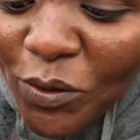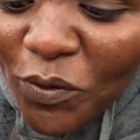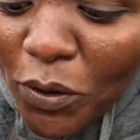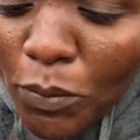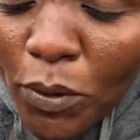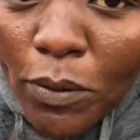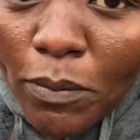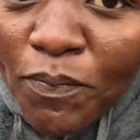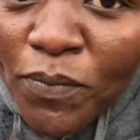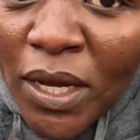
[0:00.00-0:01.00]
from home.
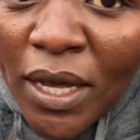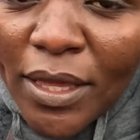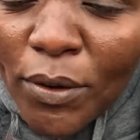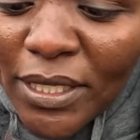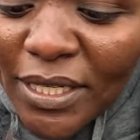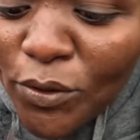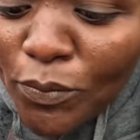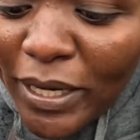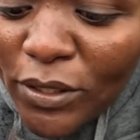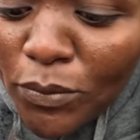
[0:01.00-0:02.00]
They wanted to
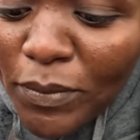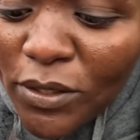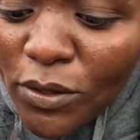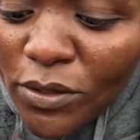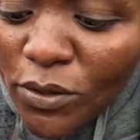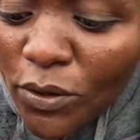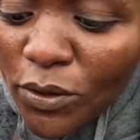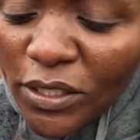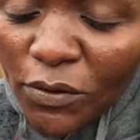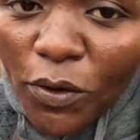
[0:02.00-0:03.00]
buy tomatoes, so
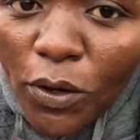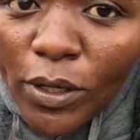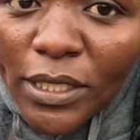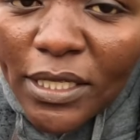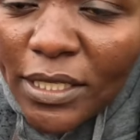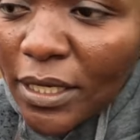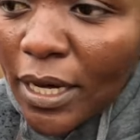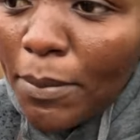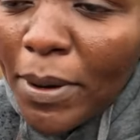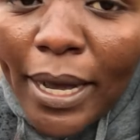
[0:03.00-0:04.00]
she forgot it in
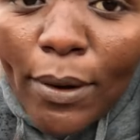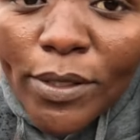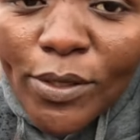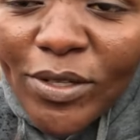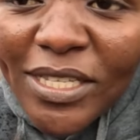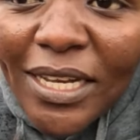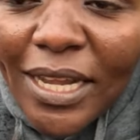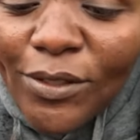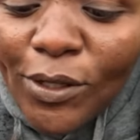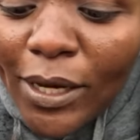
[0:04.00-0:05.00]
her bag. I was concerned,
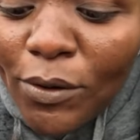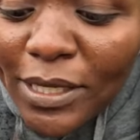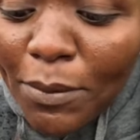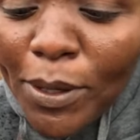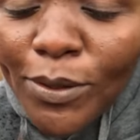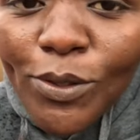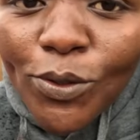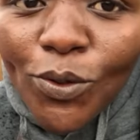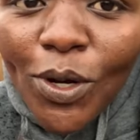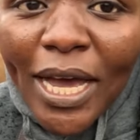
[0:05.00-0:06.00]
actually. I was about
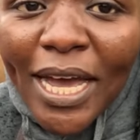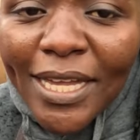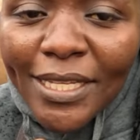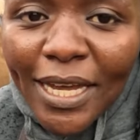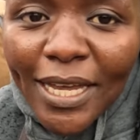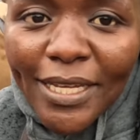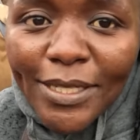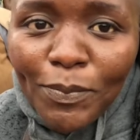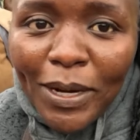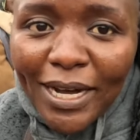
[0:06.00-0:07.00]
to take it
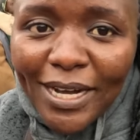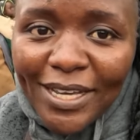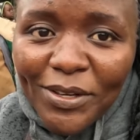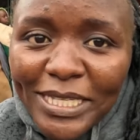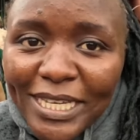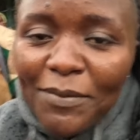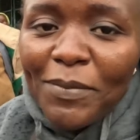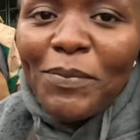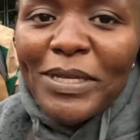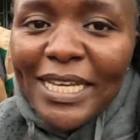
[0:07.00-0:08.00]
back. You see, the
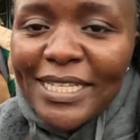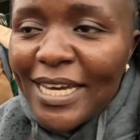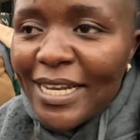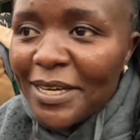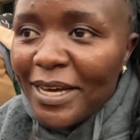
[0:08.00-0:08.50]
babies are staring